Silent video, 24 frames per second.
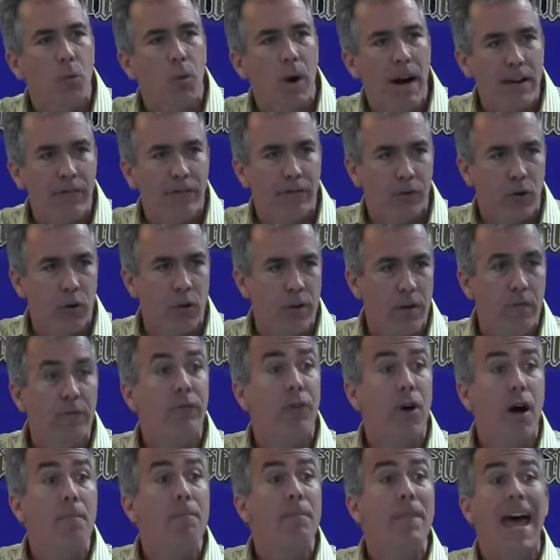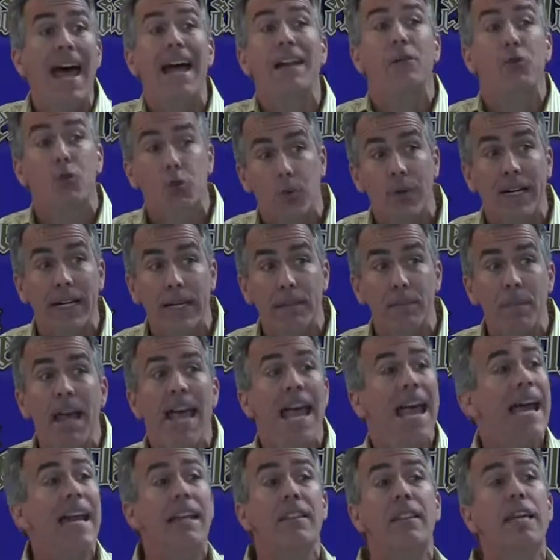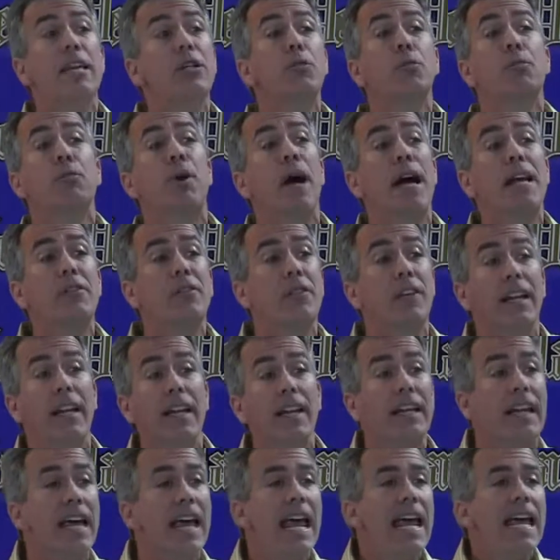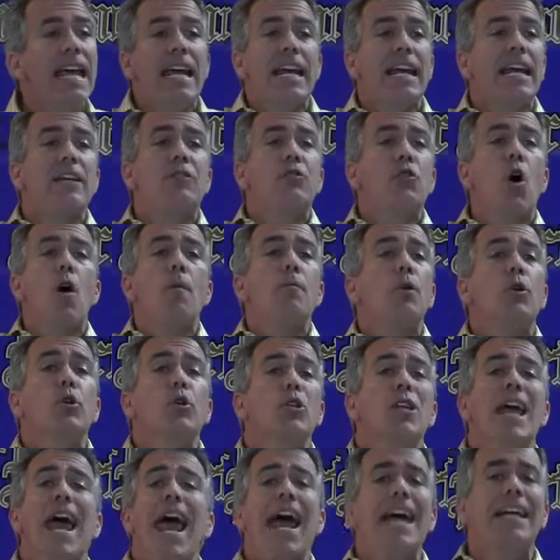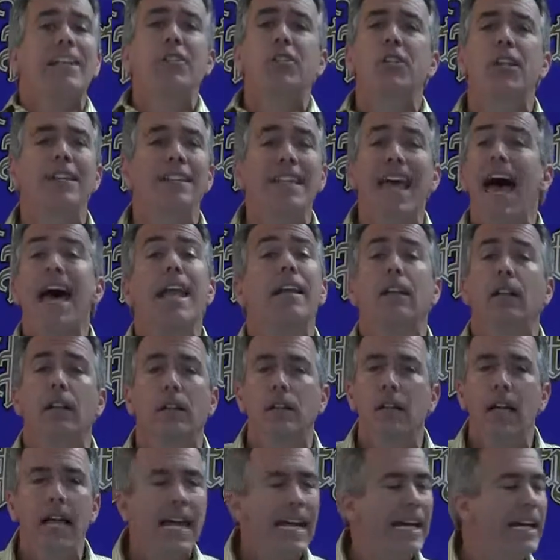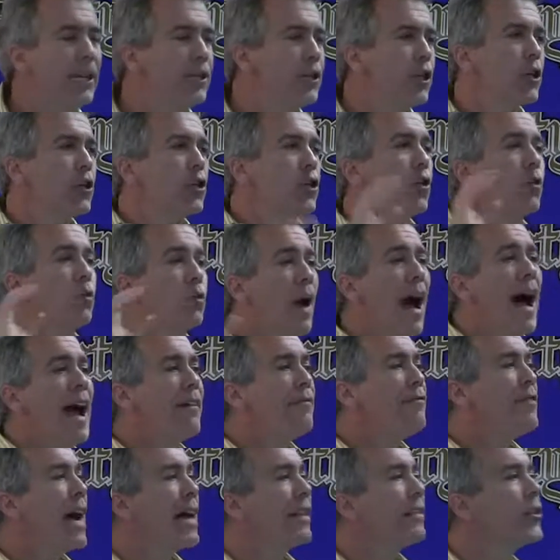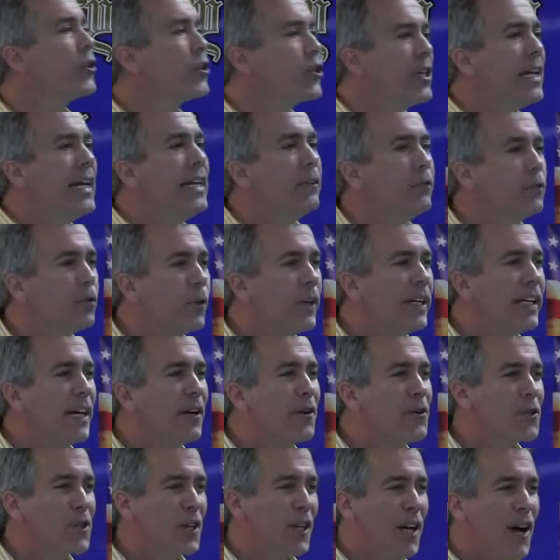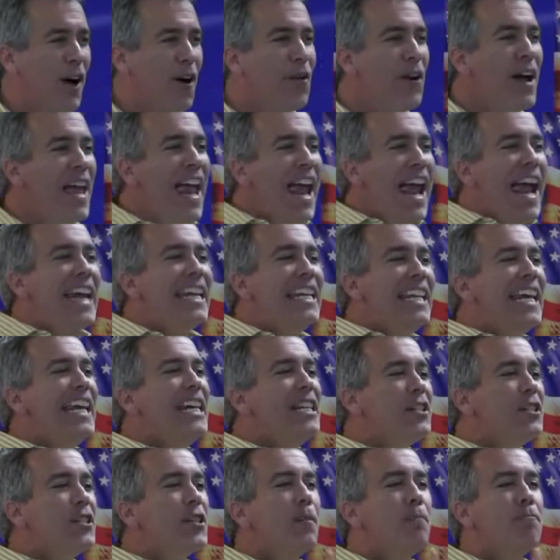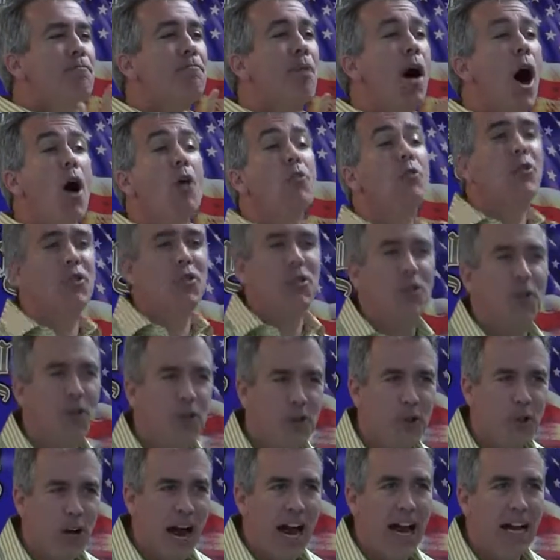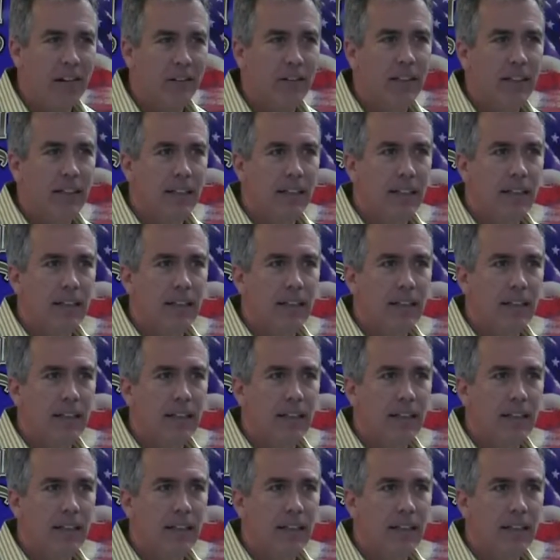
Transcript: away from that dream. And this president, it's almost accidental. He just arrived on the scene 3 years ago, and he's the poster child.